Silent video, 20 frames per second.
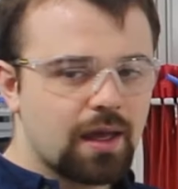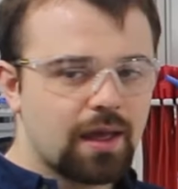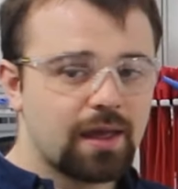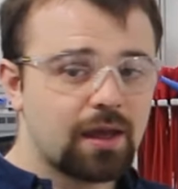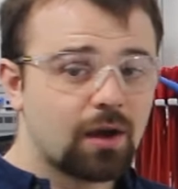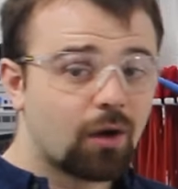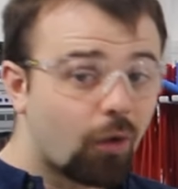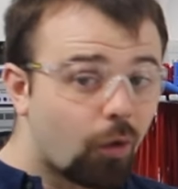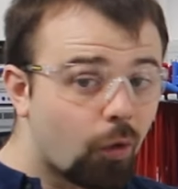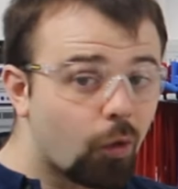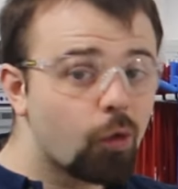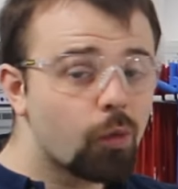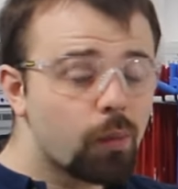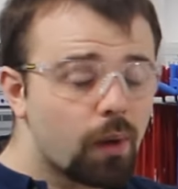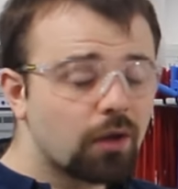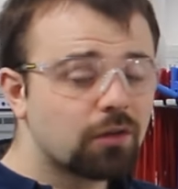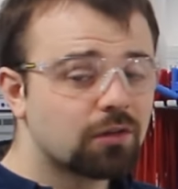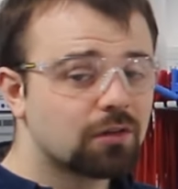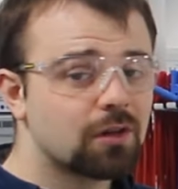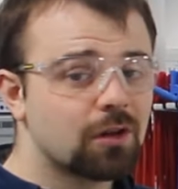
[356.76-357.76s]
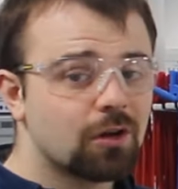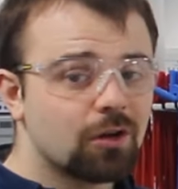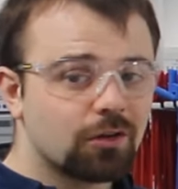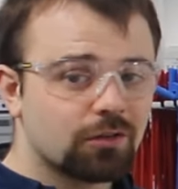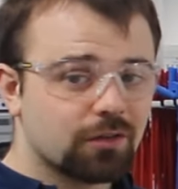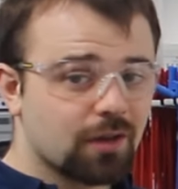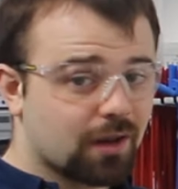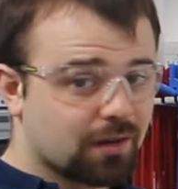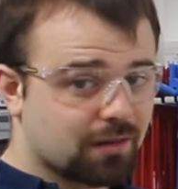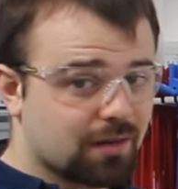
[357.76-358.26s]
It almost
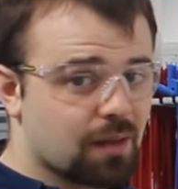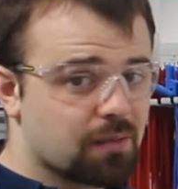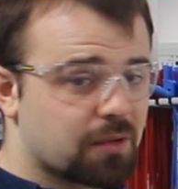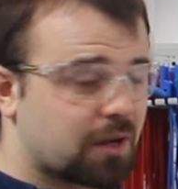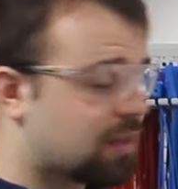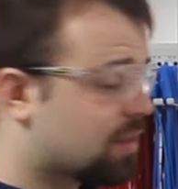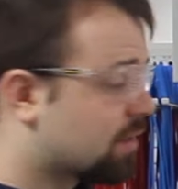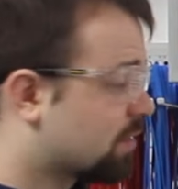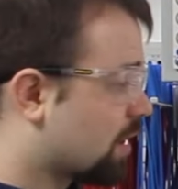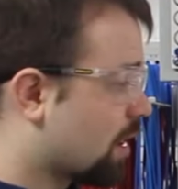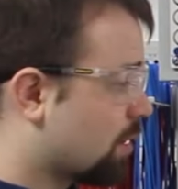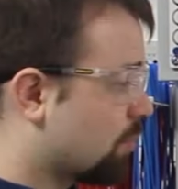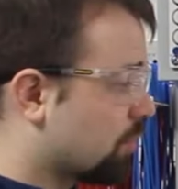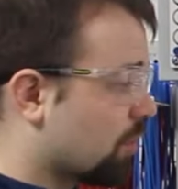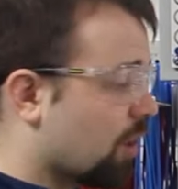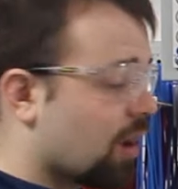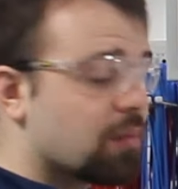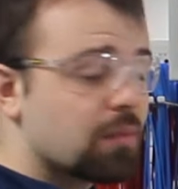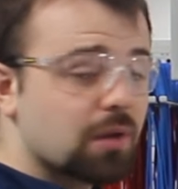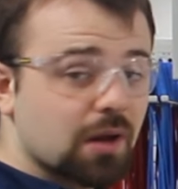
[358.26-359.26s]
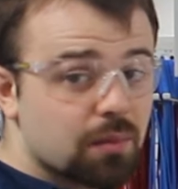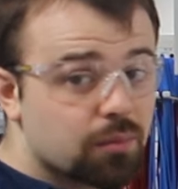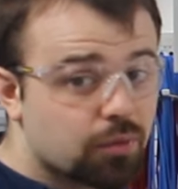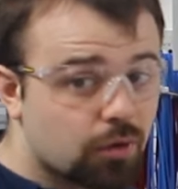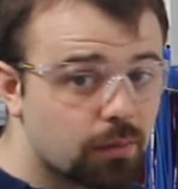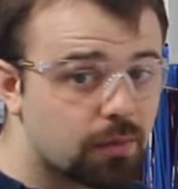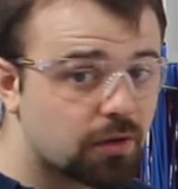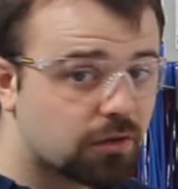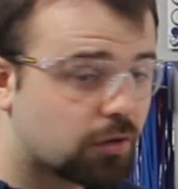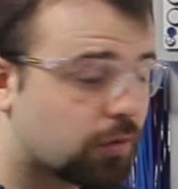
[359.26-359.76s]
looks like it's happening at the same time, but I
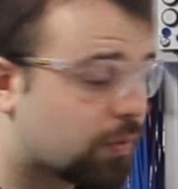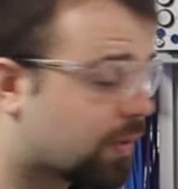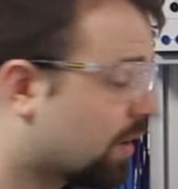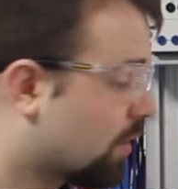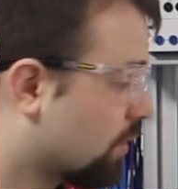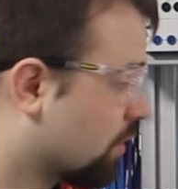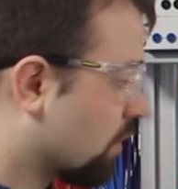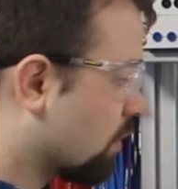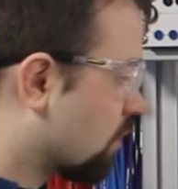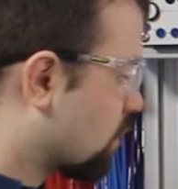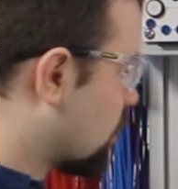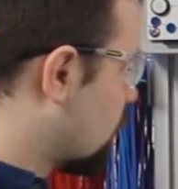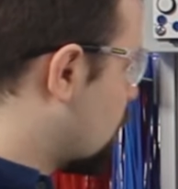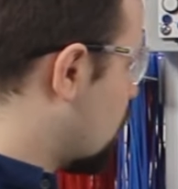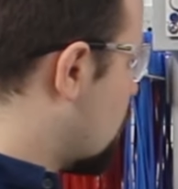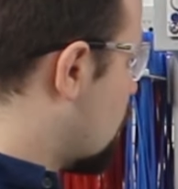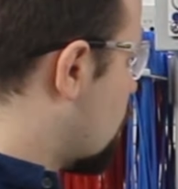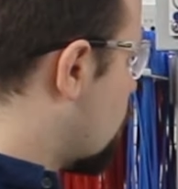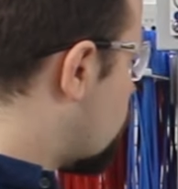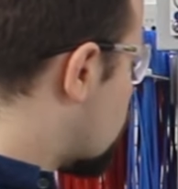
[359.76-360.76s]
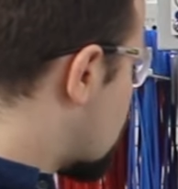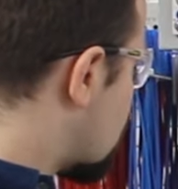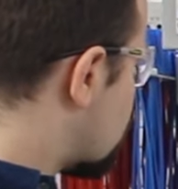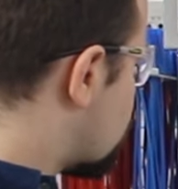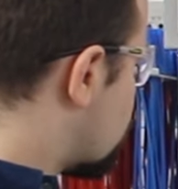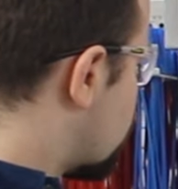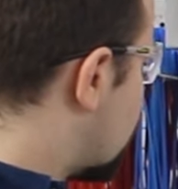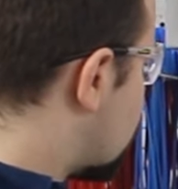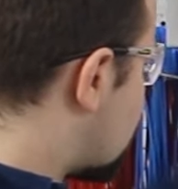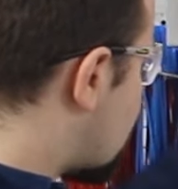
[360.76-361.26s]
promise you it isn't. What I'll
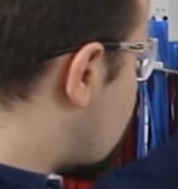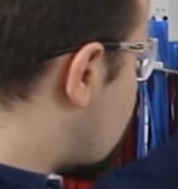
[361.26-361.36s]
do is